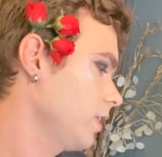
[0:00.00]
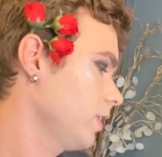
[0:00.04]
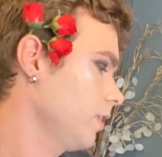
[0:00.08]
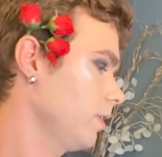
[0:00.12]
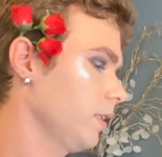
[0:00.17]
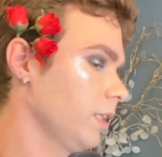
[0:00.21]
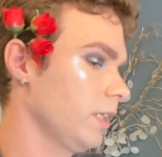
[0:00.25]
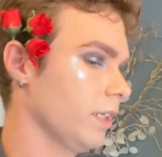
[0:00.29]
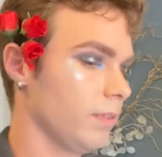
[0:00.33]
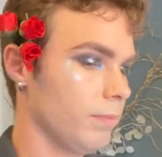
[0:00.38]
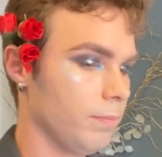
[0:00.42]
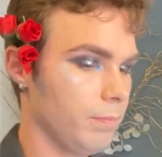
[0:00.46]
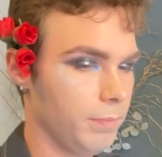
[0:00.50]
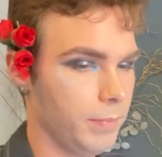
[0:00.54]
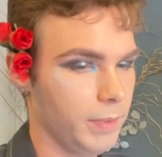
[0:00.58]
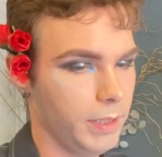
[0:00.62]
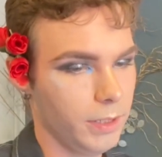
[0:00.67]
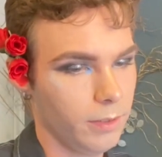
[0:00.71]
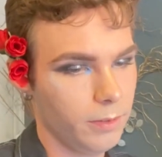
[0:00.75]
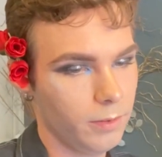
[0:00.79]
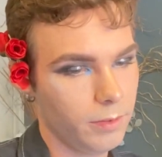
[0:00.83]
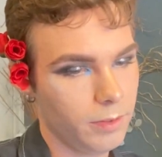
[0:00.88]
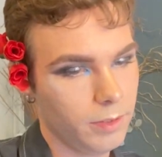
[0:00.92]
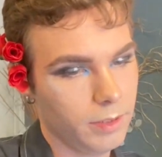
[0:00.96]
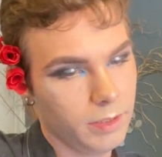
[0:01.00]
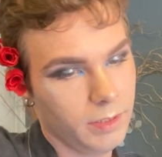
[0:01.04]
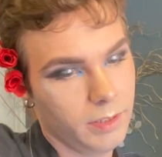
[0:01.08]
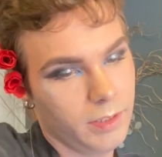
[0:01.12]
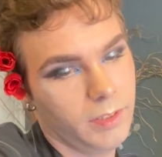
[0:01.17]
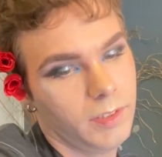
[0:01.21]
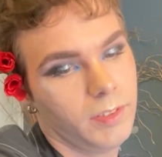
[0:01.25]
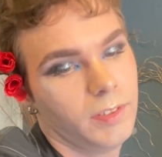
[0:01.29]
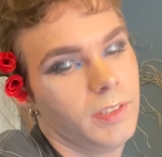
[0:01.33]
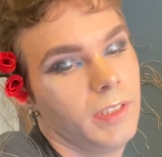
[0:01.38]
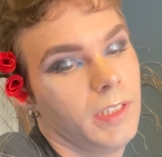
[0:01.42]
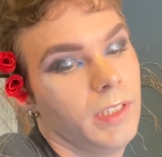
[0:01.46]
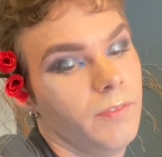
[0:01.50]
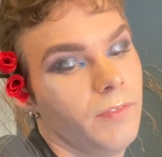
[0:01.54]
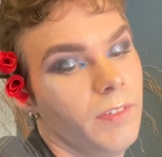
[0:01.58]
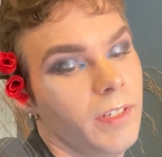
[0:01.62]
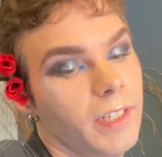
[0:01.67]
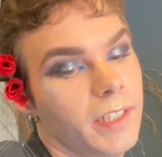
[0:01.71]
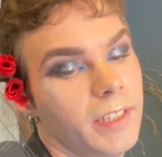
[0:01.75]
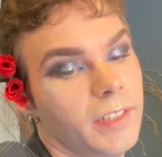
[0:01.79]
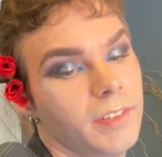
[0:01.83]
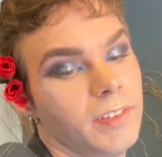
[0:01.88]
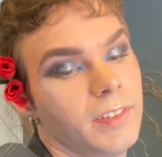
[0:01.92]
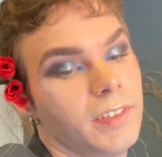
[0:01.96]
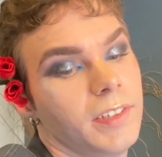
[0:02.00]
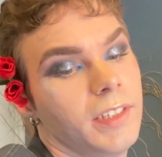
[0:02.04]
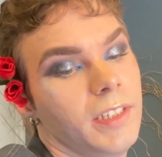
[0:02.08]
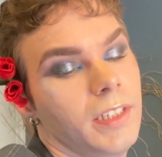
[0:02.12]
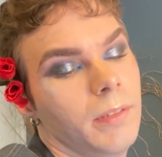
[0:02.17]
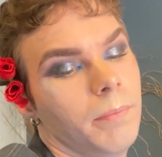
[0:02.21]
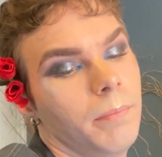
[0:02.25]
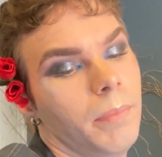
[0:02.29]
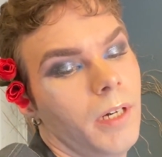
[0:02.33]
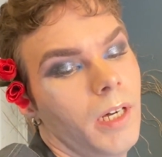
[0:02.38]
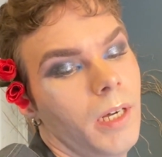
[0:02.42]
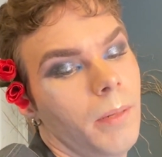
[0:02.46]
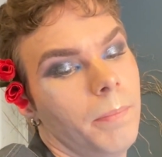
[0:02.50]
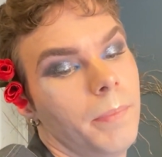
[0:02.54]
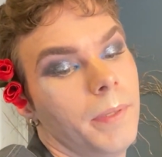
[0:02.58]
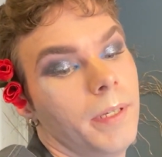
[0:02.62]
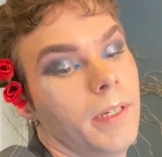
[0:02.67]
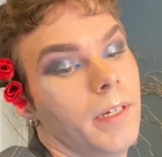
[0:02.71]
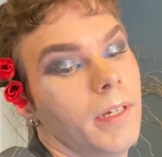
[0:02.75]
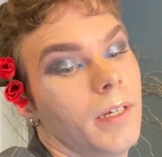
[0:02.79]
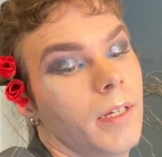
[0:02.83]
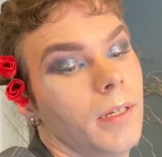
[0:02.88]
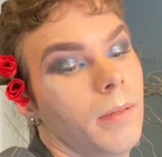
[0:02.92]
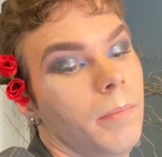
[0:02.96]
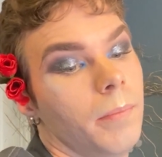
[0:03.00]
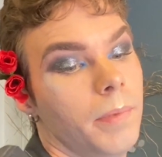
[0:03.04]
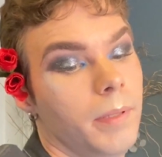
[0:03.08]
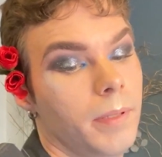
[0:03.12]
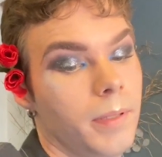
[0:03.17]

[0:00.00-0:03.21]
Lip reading: can get a mirror and let's see if I can see it popping up.